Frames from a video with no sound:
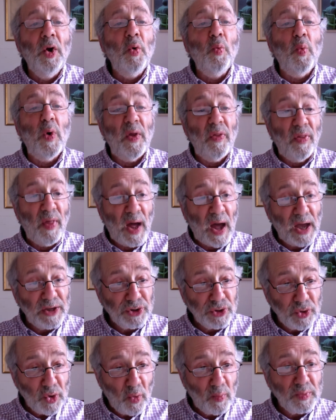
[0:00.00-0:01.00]
"When thou
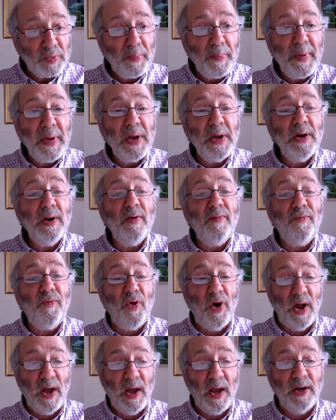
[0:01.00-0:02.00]
stops being
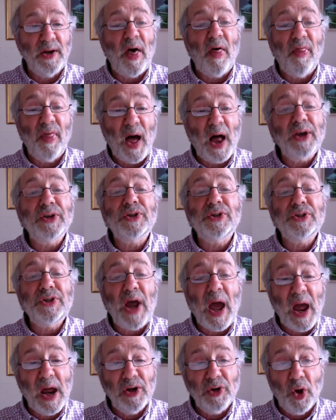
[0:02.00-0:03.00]
afraid, thou'lt
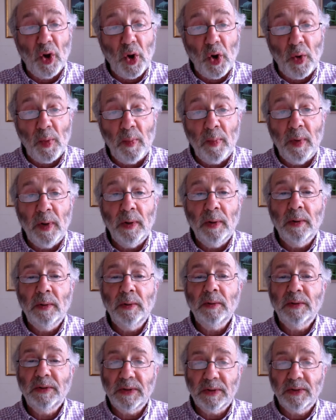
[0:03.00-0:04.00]
stand on 'em,"
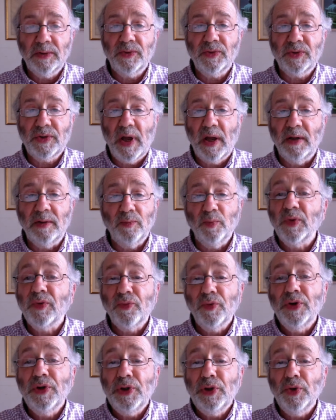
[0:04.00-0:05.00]
Dickon said
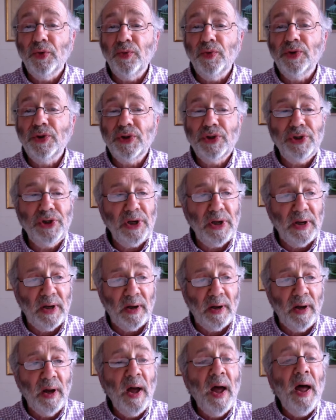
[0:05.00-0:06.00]
with renewed
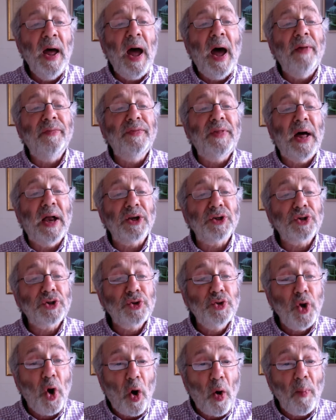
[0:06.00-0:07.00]
cheer, "and thou'lt
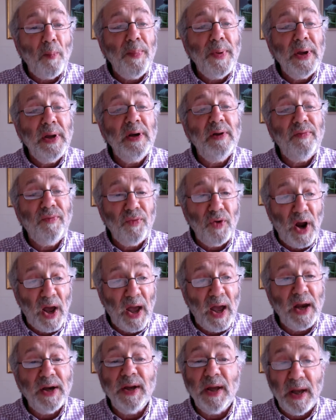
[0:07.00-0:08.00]
stop being
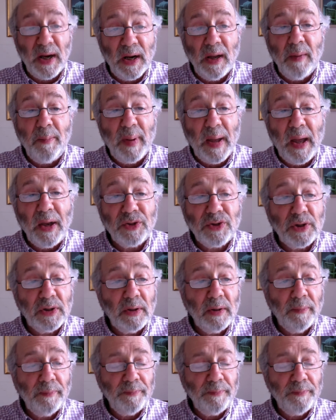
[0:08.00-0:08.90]
afraid in a bit."